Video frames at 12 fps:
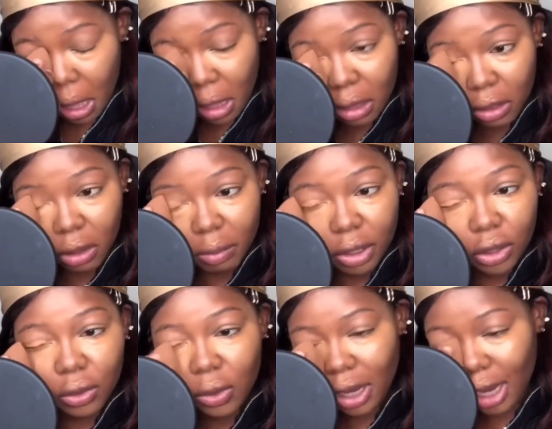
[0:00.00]
don't be
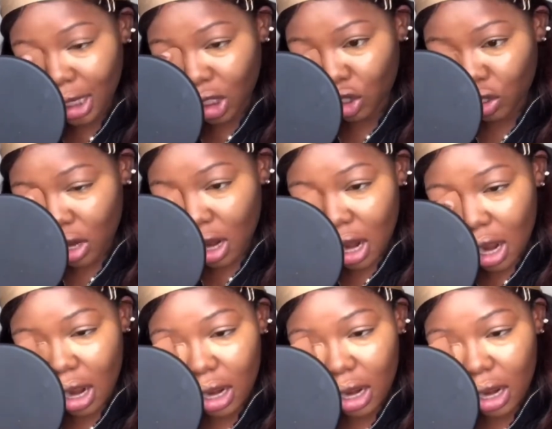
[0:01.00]
too extra